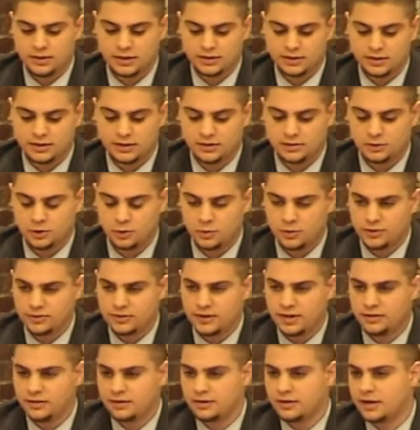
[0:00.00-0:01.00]
I was just
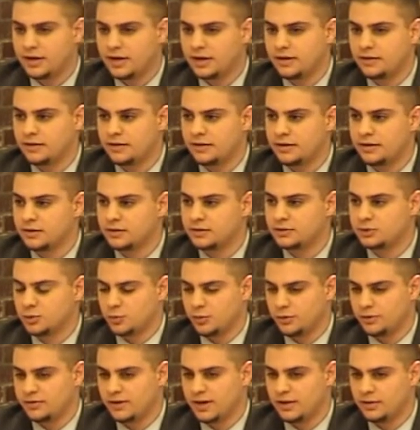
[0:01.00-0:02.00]
wondering what your feeling was
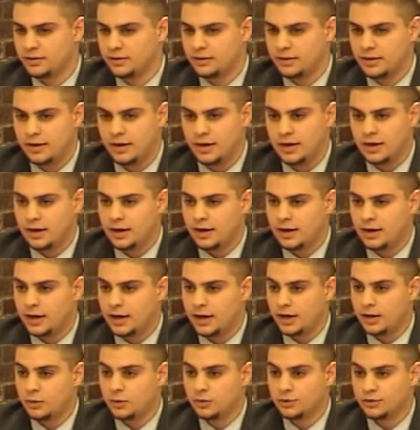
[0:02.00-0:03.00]
about
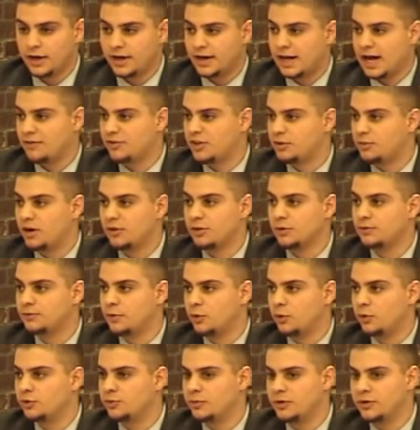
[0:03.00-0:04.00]
enhancing the
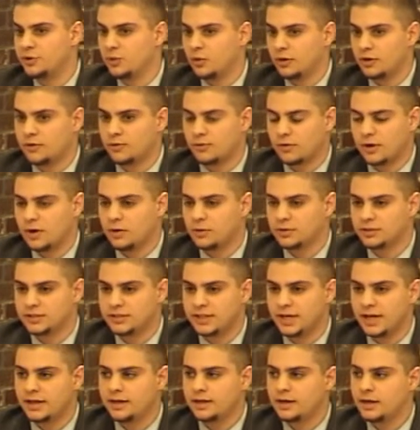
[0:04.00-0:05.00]
industrial technical
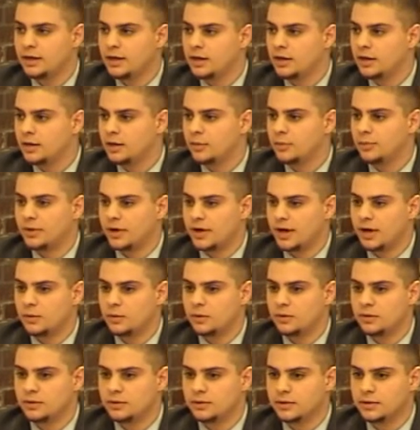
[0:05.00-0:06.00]
part of the
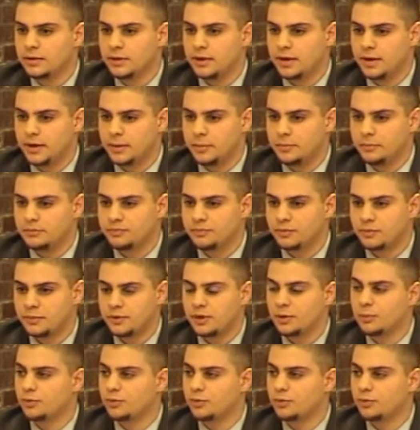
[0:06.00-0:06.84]
high school.